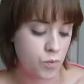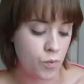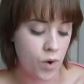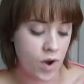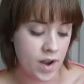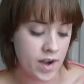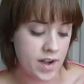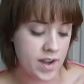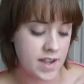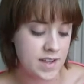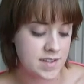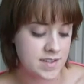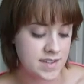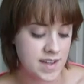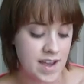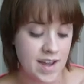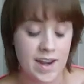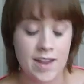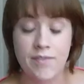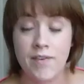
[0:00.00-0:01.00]
One is
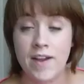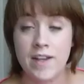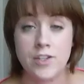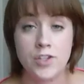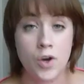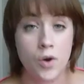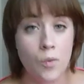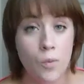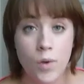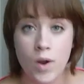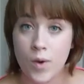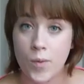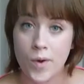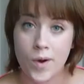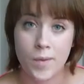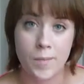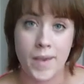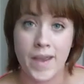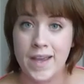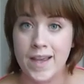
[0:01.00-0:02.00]
that if I don't want to
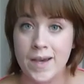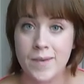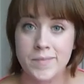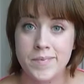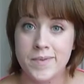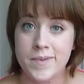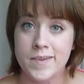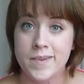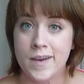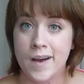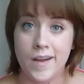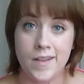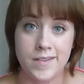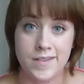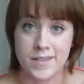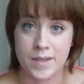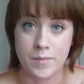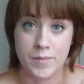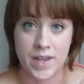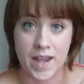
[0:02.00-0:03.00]
wear makeup on
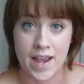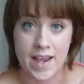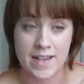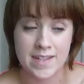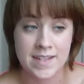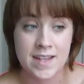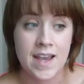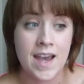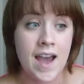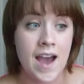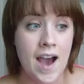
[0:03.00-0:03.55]
some days,